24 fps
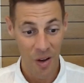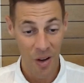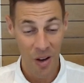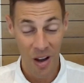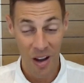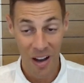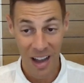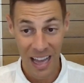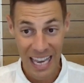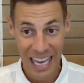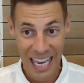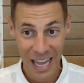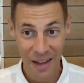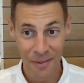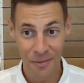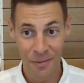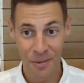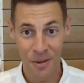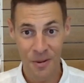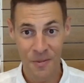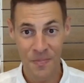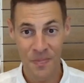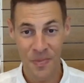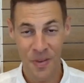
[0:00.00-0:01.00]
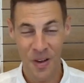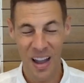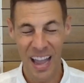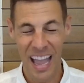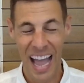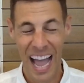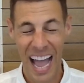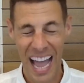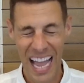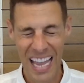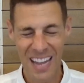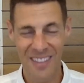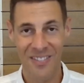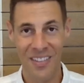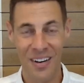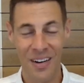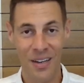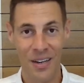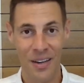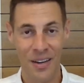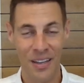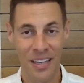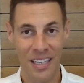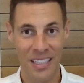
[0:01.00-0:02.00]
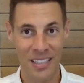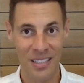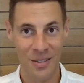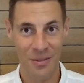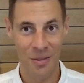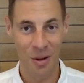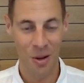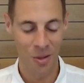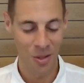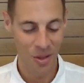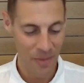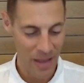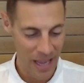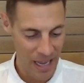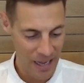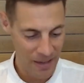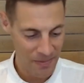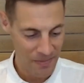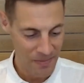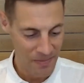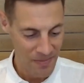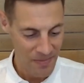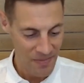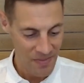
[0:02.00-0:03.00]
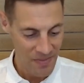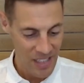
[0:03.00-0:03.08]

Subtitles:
I love them. I hate when I don't get to roll them out.